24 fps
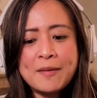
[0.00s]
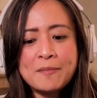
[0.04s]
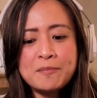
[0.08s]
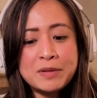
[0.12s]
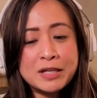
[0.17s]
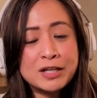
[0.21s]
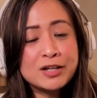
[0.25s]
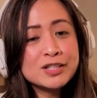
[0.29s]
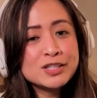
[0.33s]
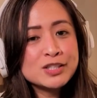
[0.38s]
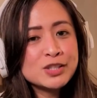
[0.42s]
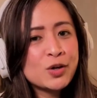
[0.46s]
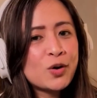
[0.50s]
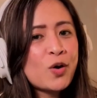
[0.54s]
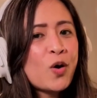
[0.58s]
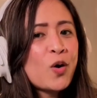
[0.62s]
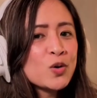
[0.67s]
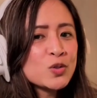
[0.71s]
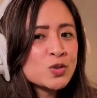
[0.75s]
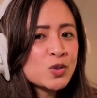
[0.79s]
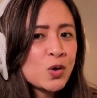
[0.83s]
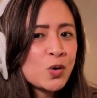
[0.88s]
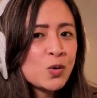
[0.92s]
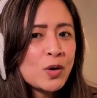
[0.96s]
because you're
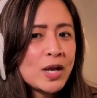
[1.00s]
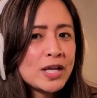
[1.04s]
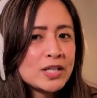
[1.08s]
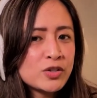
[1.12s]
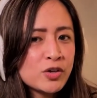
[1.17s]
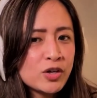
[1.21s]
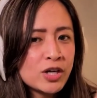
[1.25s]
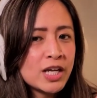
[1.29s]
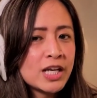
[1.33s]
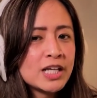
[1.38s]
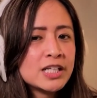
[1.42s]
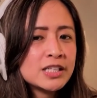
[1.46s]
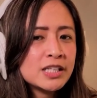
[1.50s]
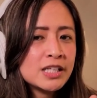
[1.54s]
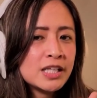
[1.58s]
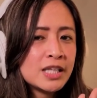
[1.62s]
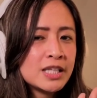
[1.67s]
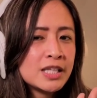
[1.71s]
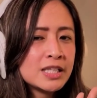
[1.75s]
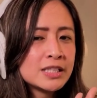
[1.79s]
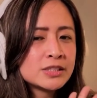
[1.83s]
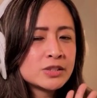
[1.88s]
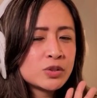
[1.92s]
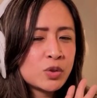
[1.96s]
also entering
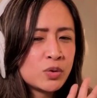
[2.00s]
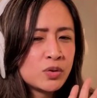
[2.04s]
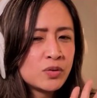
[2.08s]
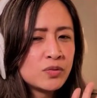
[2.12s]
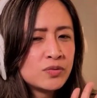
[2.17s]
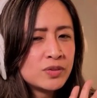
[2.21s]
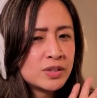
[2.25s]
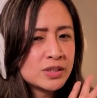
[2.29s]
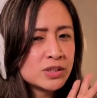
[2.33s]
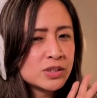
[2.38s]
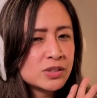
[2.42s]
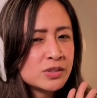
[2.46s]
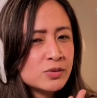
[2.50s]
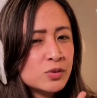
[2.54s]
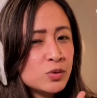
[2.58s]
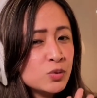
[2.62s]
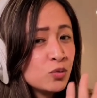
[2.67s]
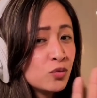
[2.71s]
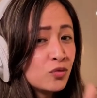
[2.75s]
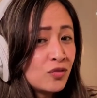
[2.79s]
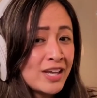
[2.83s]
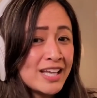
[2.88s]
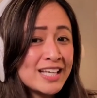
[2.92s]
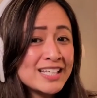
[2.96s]
it sort of this new
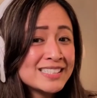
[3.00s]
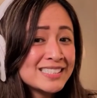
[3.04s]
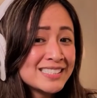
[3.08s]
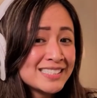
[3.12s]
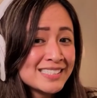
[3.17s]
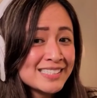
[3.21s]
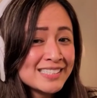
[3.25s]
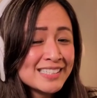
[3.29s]
phase,